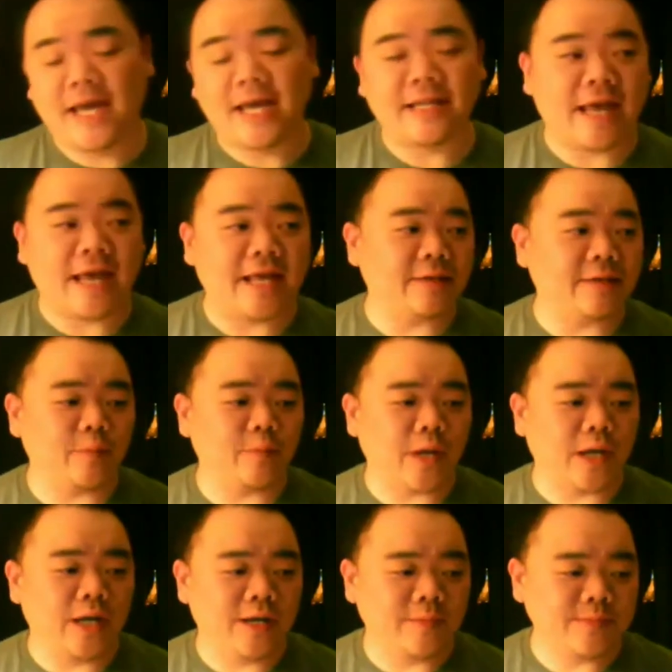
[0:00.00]

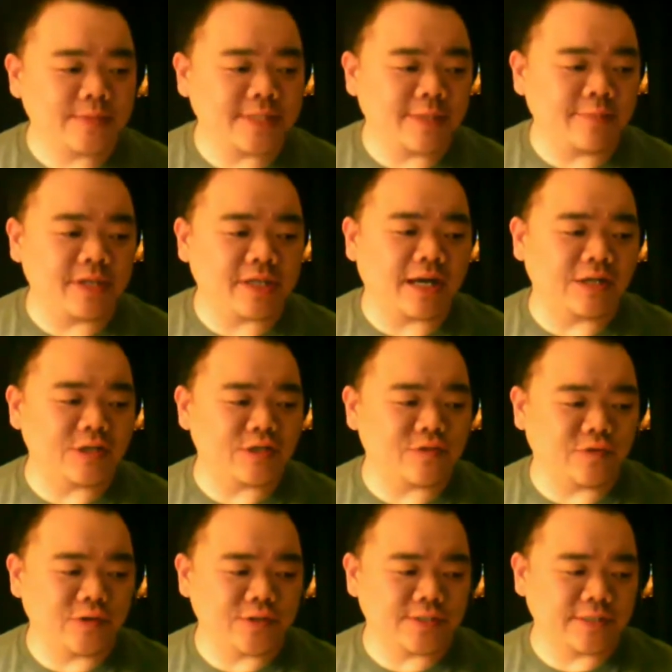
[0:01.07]
And some of the
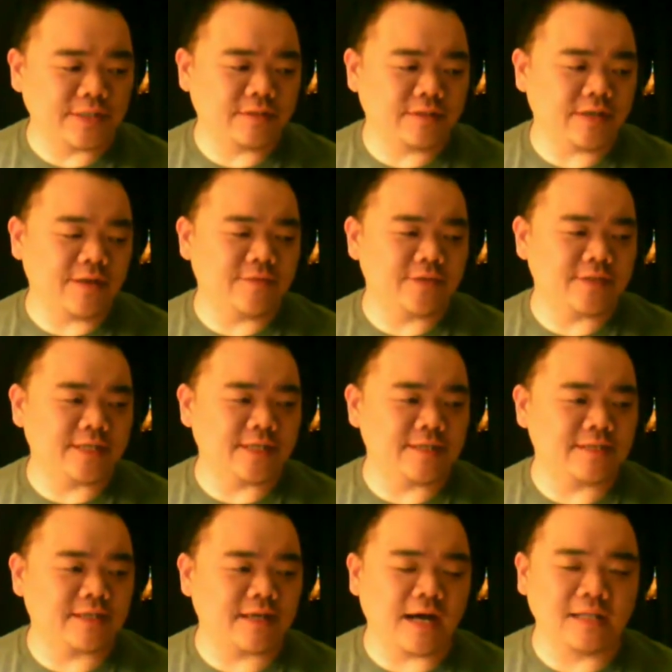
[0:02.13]
controversy ever
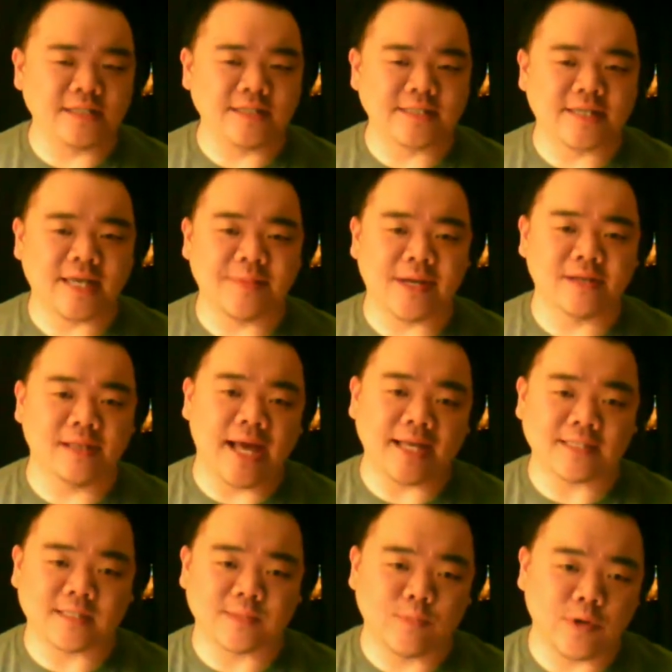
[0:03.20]
since Collins came out
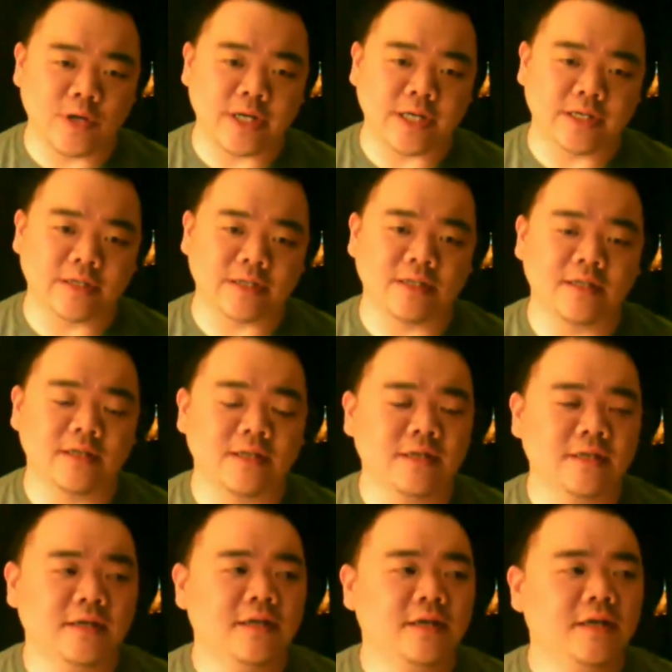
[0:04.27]
last spring,
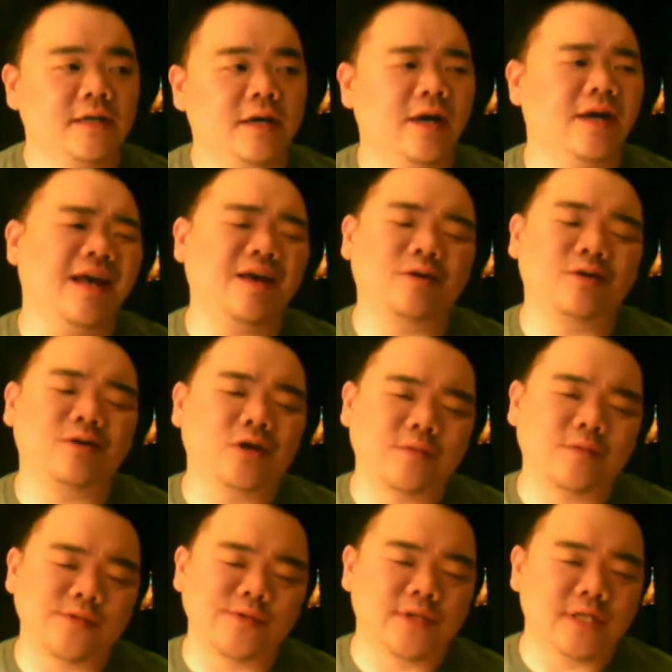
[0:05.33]
and I don't know if
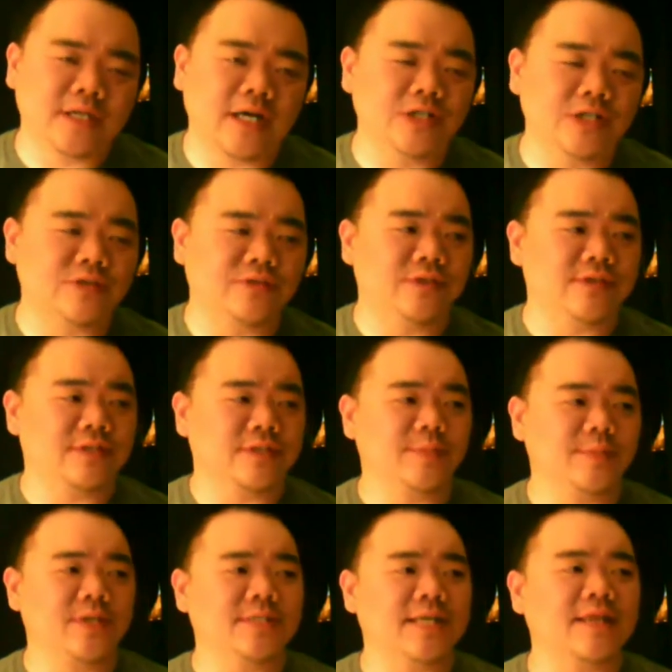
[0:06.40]
it was really a controversy,
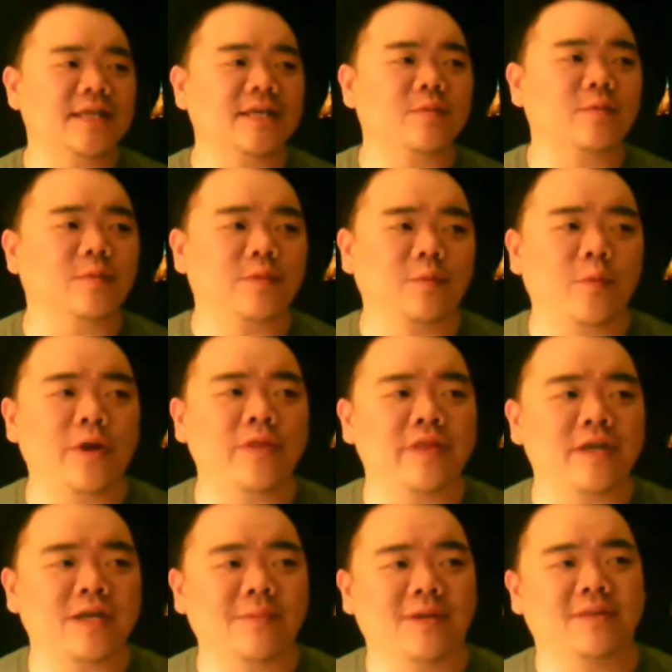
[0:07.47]
because I think the one
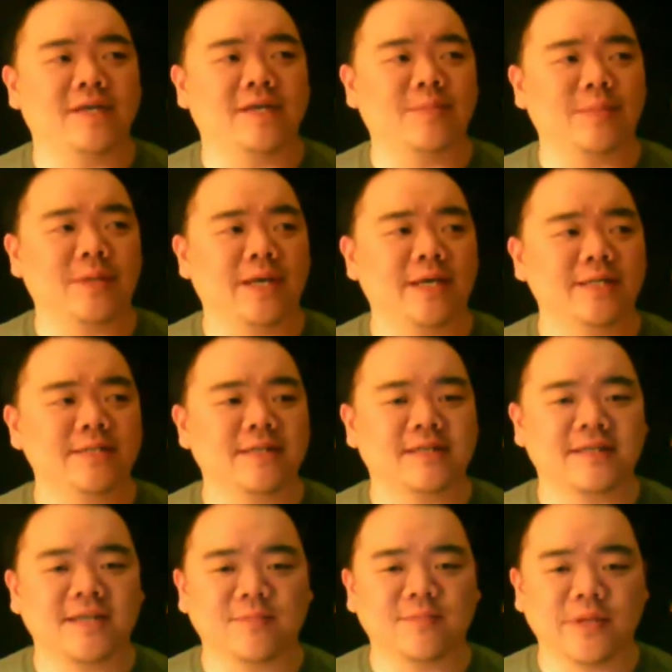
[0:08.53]
thing about the NBA is that
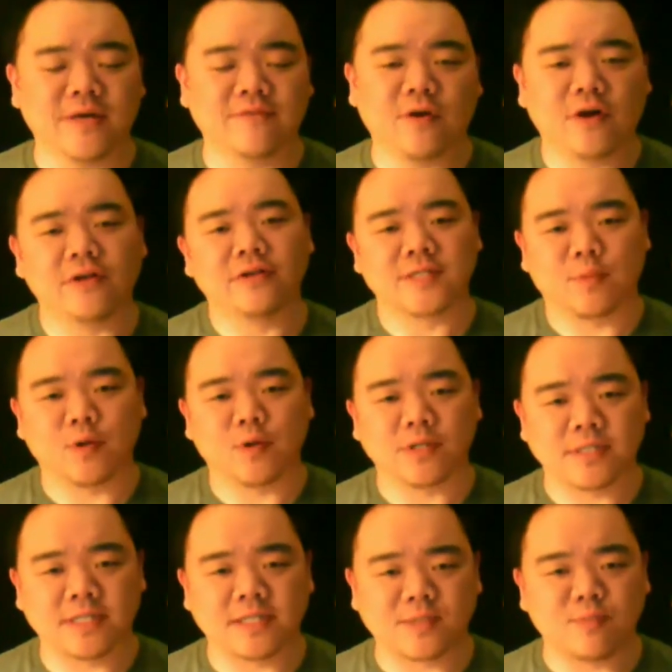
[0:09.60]
the NBA of all the
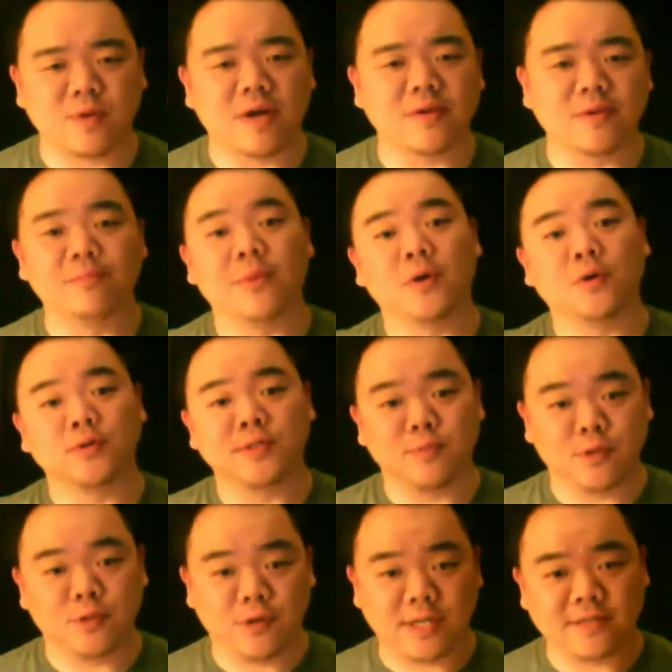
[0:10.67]
sports leagues is probably the most
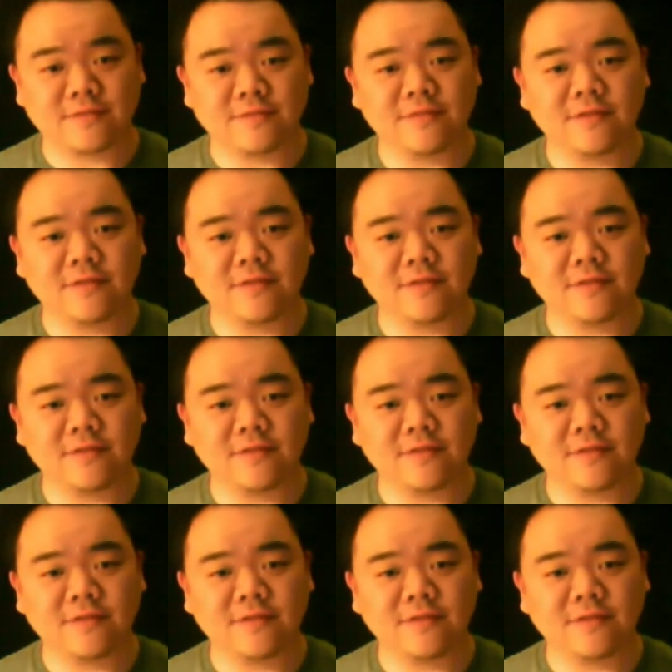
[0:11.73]
progressive.